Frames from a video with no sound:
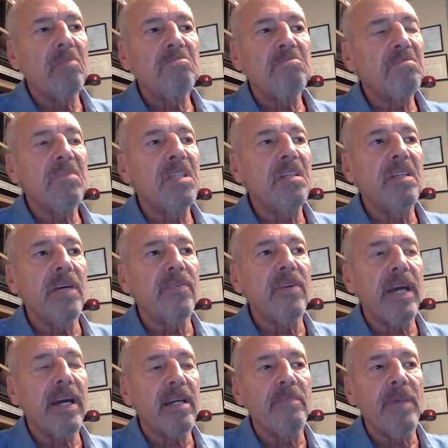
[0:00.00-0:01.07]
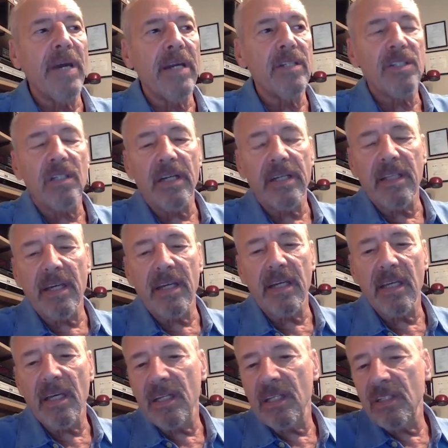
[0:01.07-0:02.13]
he never had a manager like that
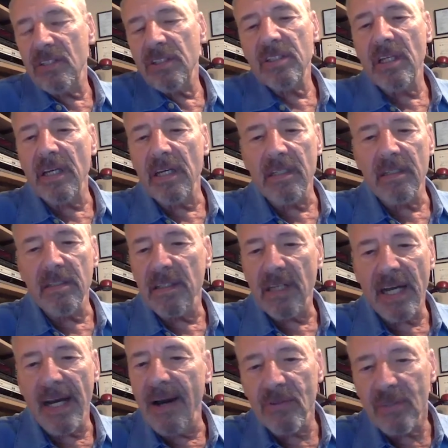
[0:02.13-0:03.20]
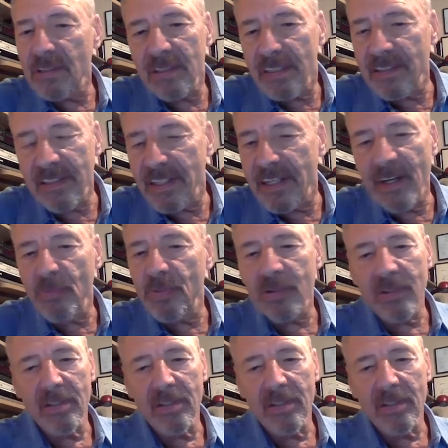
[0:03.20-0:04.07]
again. He just had an accountant and a helper.